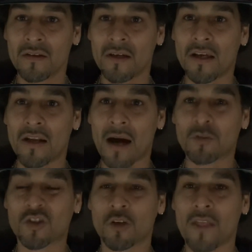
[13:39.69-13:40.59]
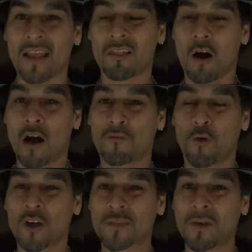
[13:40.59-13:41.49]
And I'm sure that law
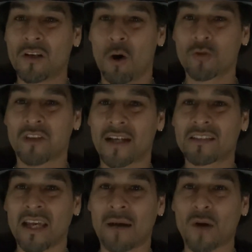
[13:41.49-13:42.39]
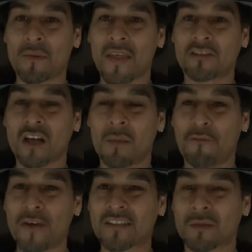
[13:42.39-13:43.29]
enforcement knows, like, damn, right when they saw
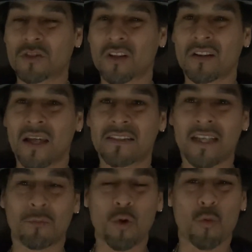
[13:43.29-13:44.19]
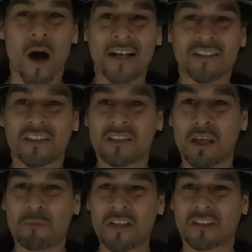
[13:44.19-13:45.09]
my face, I'm sure they're like, damn, we'll watch to
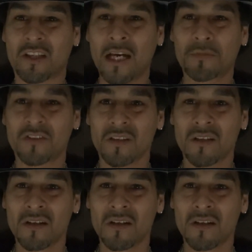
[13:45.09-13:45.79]
see if he slips.